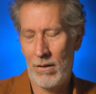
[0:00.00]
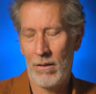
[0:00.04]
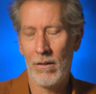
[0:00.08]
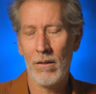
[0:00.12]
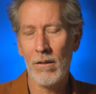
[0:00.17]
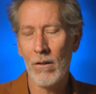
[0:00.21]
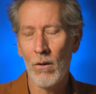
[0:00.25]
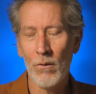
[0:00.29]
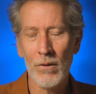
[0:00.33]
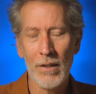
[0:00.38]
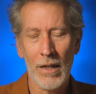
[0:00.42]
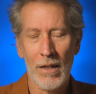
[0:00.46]

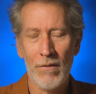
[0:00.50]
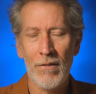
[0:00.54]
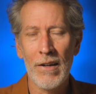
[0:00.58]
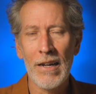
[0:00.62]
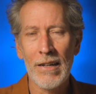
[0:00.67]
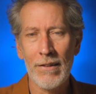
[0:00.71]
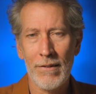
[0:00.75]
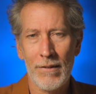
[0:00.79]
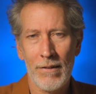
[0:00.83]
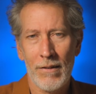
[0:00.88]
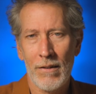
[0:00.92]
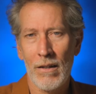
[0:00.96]
Don't take
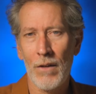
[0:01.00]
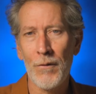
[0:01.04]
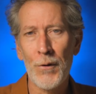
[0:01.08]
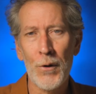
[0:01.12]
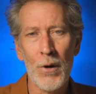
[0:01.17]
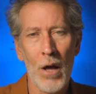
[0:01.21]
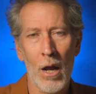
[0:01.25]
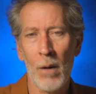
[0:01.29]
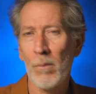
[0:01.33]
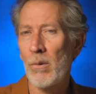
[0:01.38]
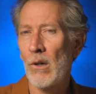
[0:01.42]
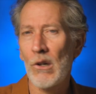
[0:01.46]
offense if you're
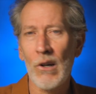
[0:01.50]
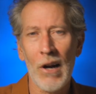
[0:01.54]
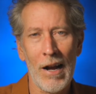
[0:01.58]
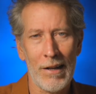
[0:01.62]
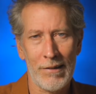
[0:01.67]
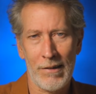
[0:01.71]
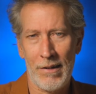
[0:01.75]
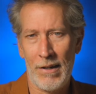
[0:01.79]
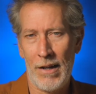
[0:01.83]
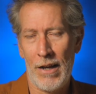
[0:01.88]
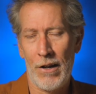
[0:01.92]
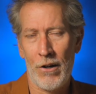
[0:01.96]
not a
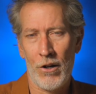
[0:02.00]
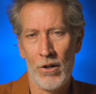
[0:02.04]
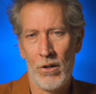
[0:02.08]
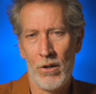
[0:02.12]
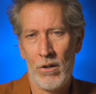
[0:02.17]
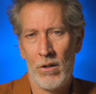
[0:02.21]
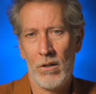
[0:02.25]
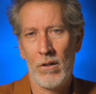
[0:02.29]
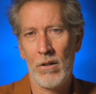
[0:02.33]
procrastinator.